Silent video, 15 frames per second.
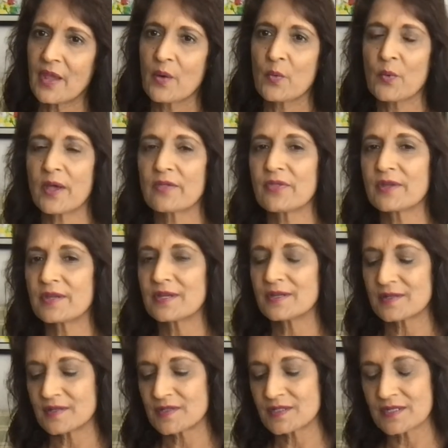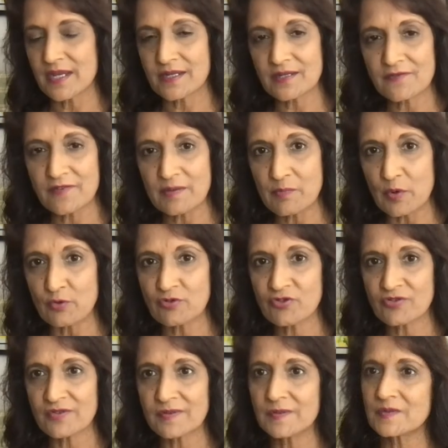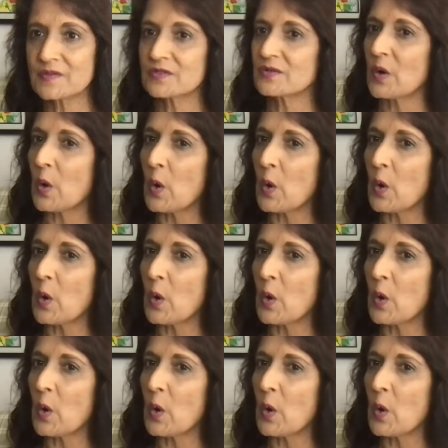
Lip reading: whether it is negative emotions,